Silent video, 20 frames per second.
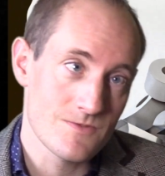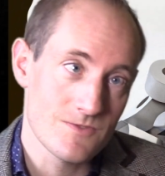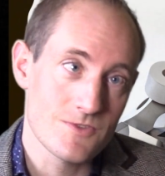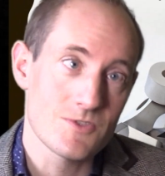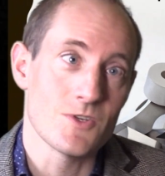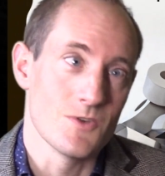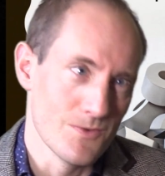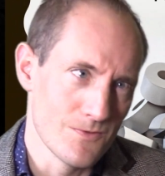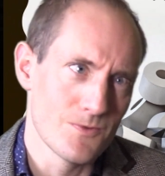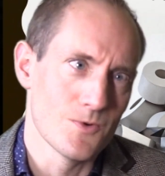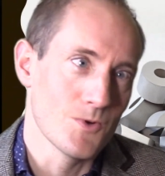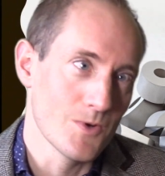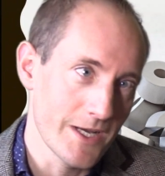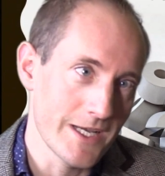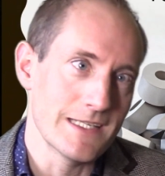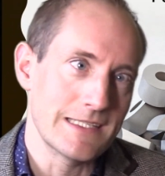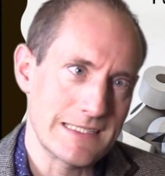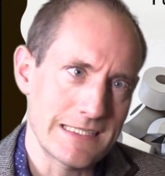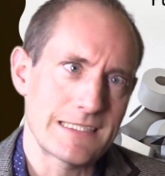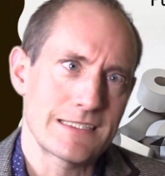
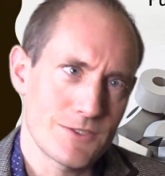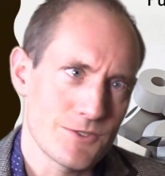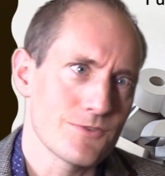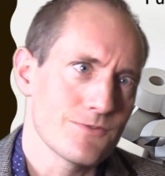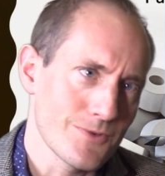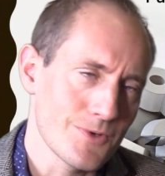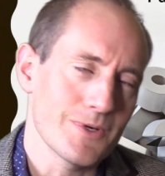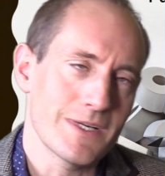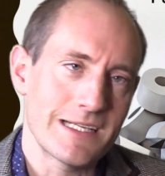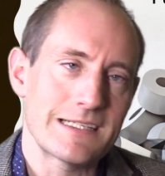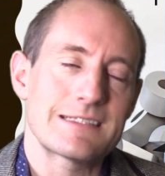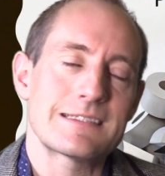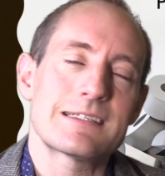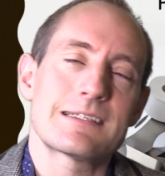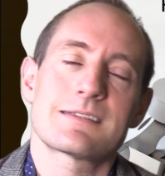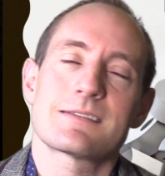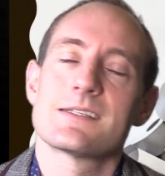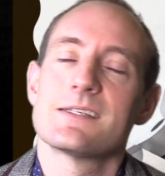2486, 2486.